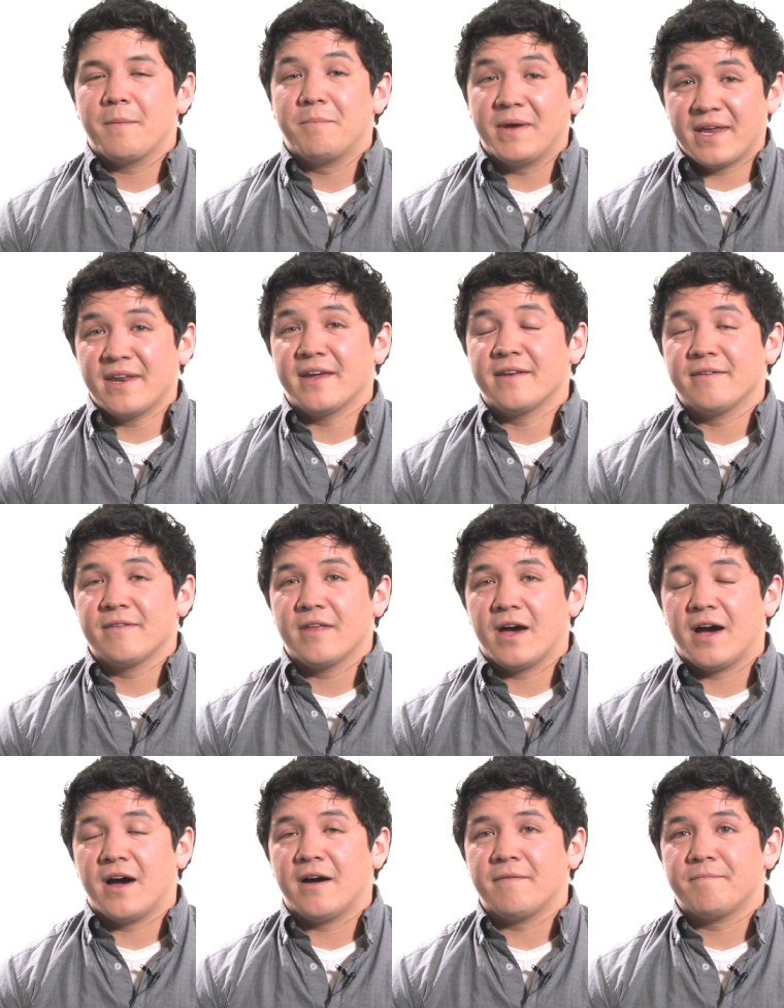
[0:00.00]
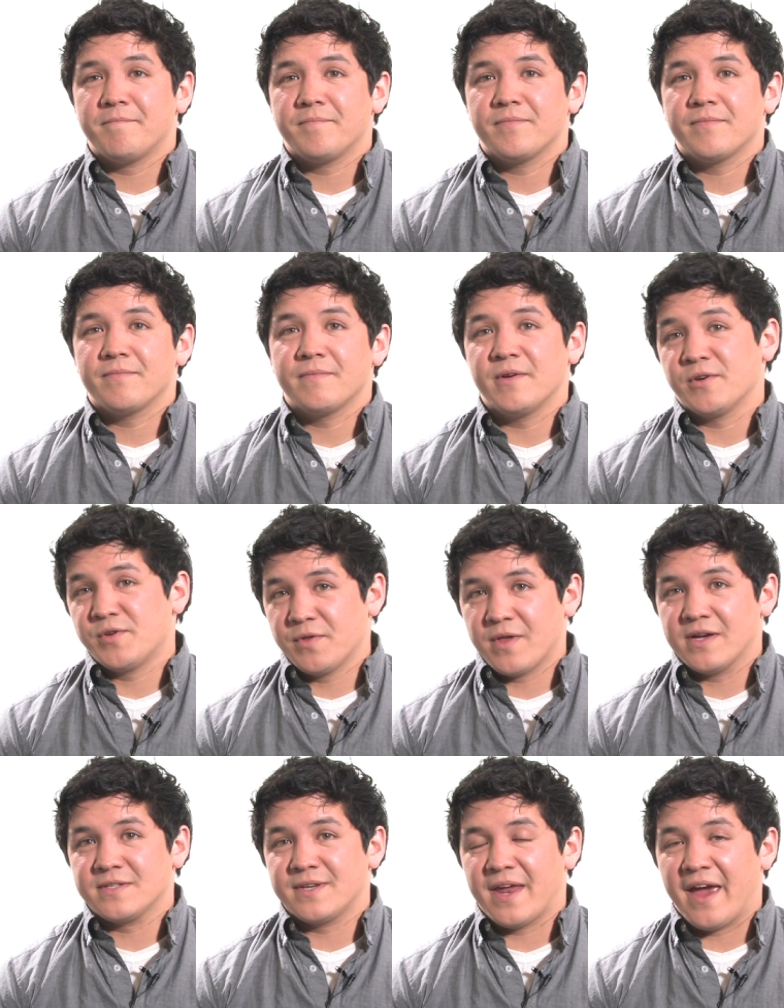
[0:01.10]
Beginning in um, year
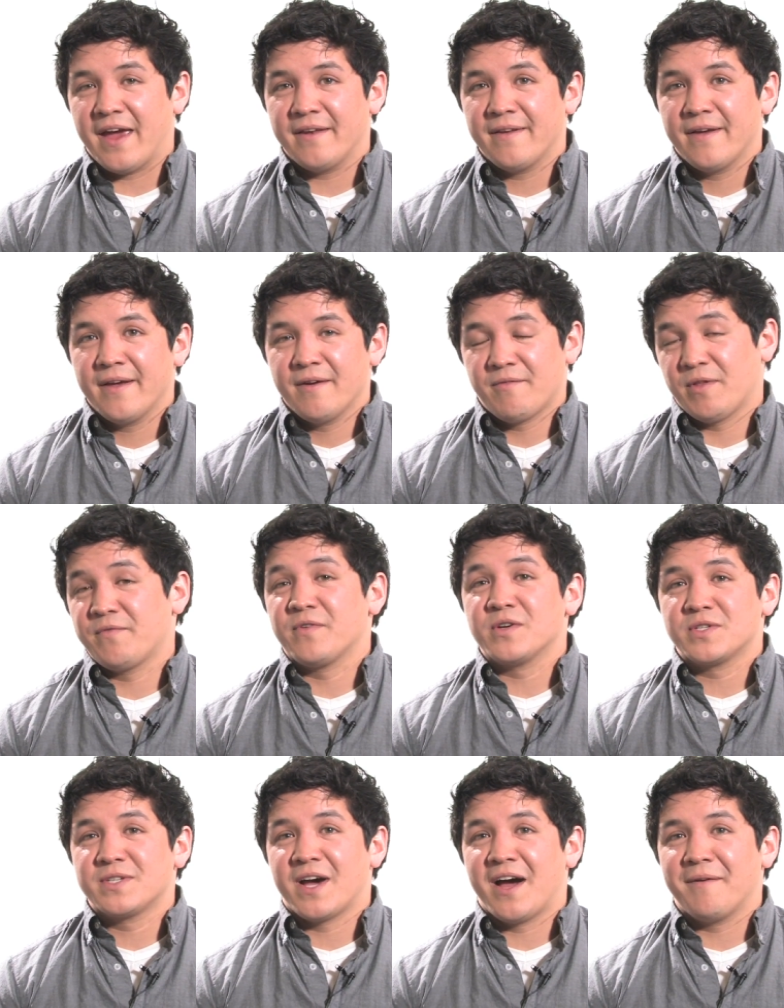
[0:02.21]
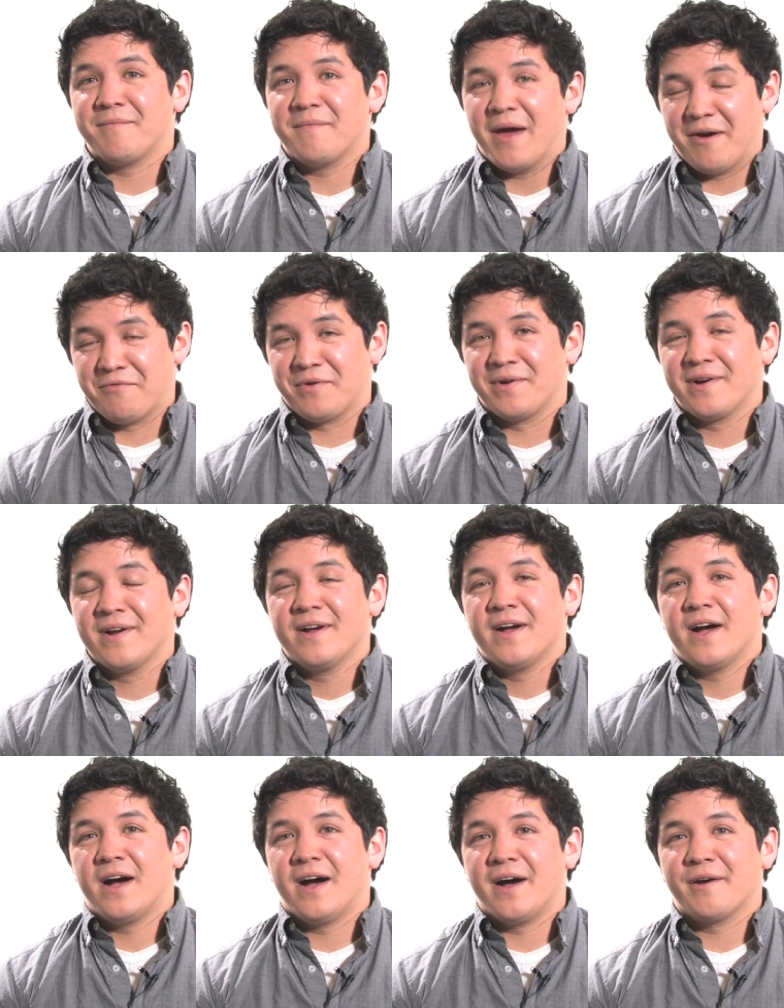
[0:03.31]
2008, for the first time ever,
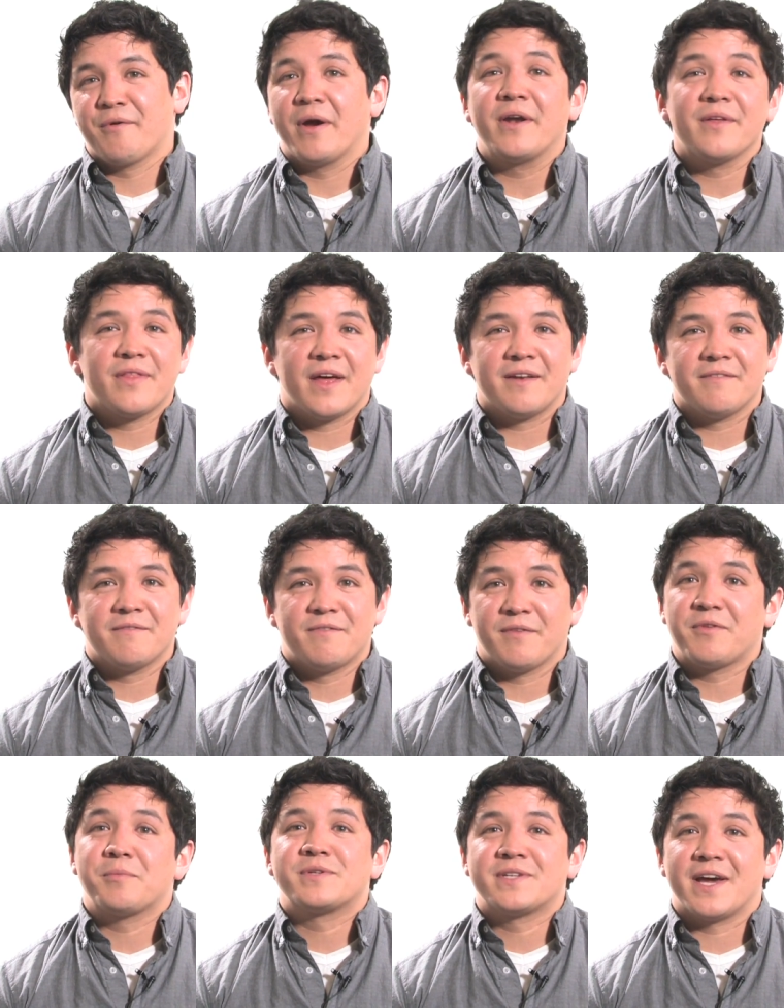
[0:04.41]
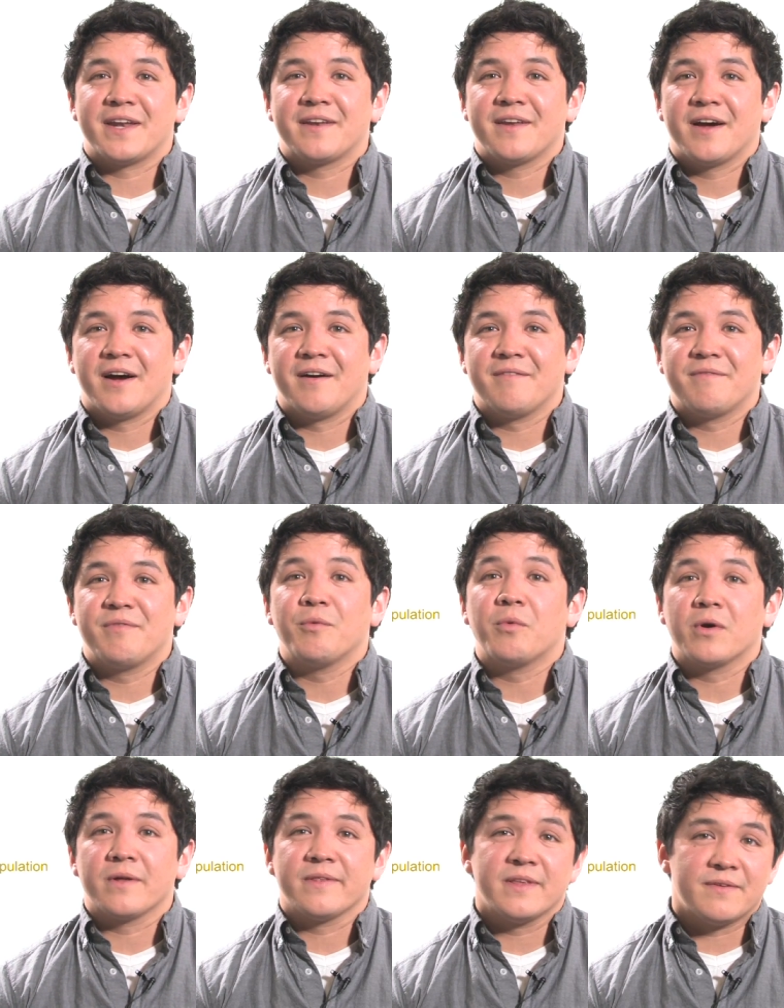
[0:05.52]
uh, greater than 50% of the
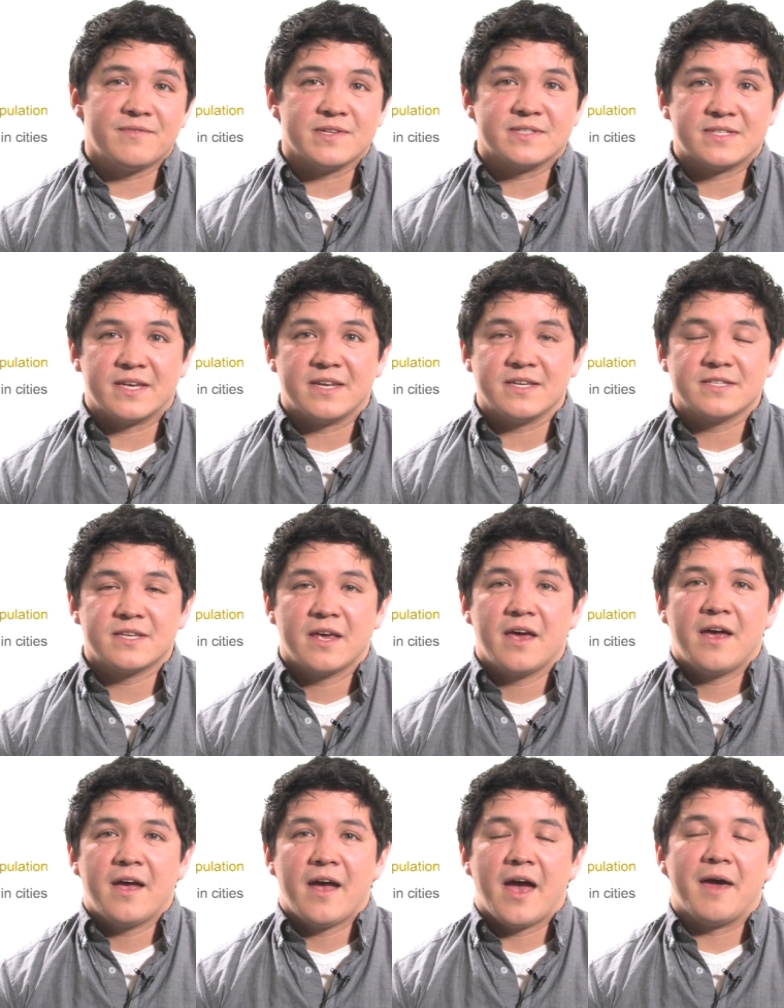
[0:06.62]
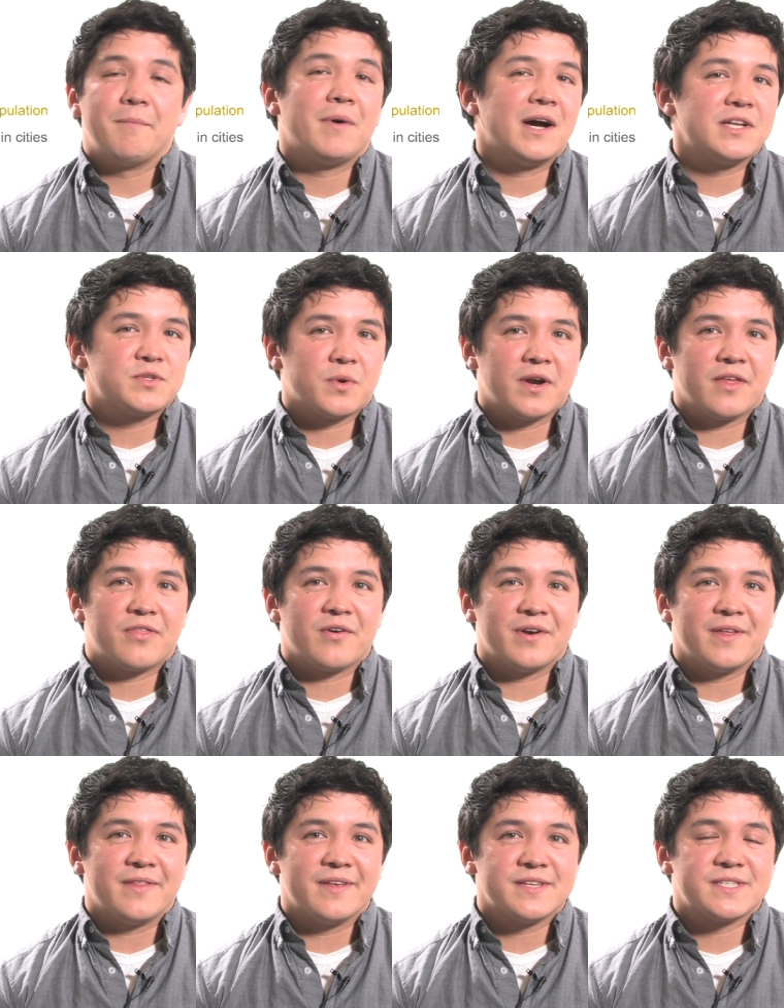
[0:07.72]
world lived in cities. And by
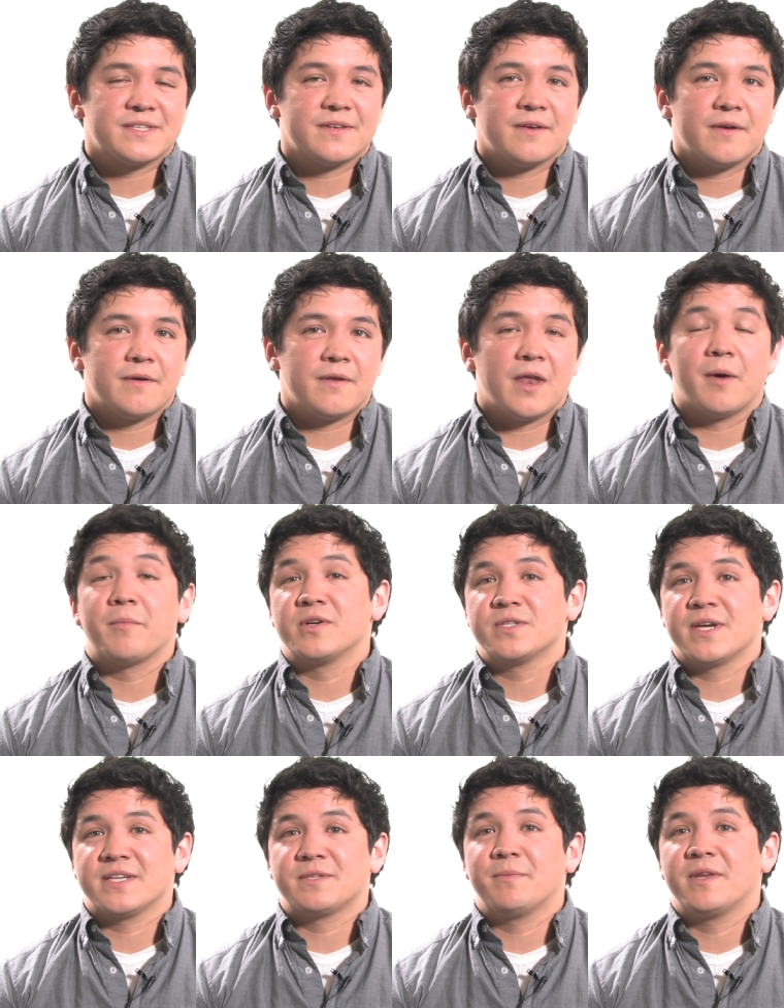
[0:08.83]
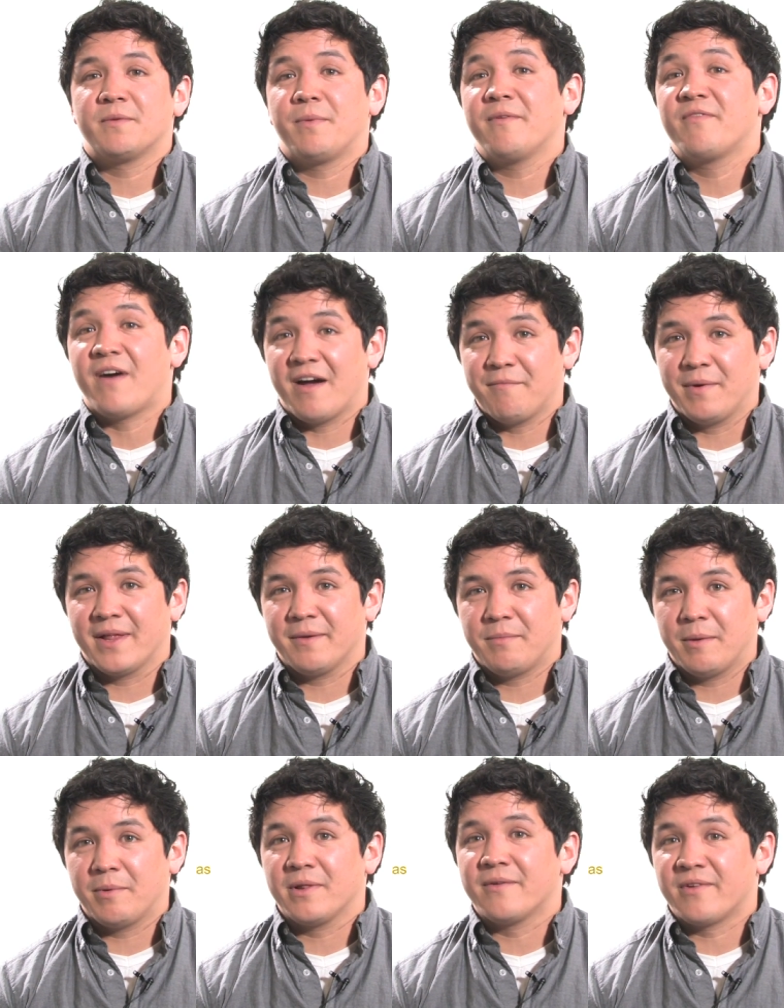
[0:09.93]
2030, this number is estimated to be 5 billion
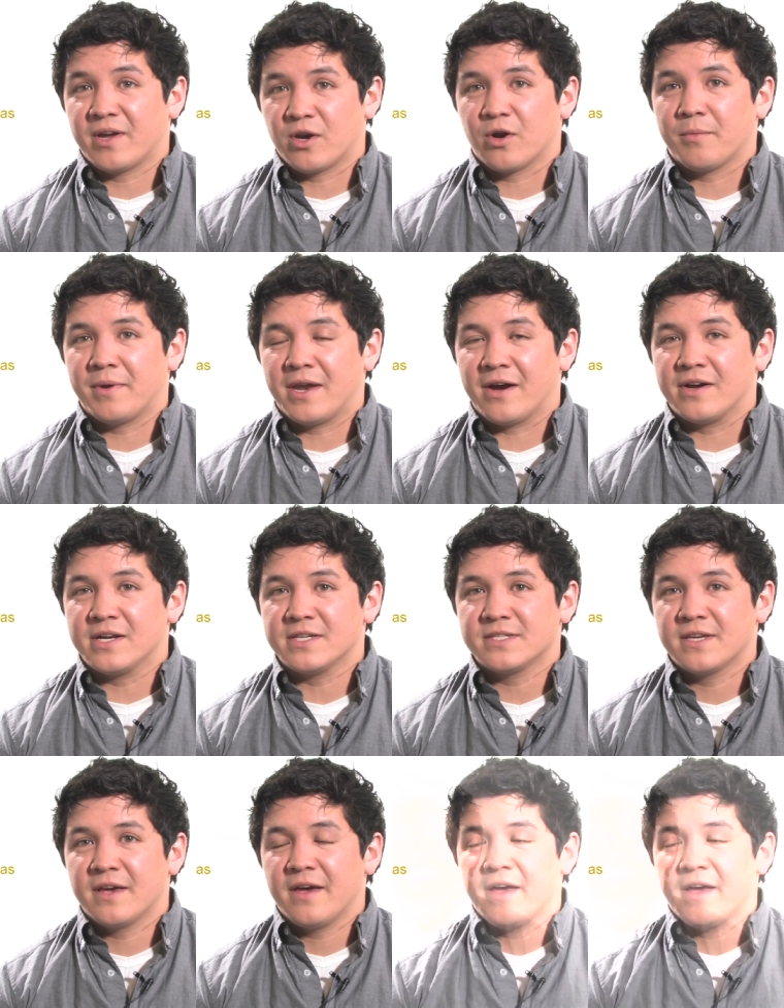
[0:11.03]
people living in urban areas.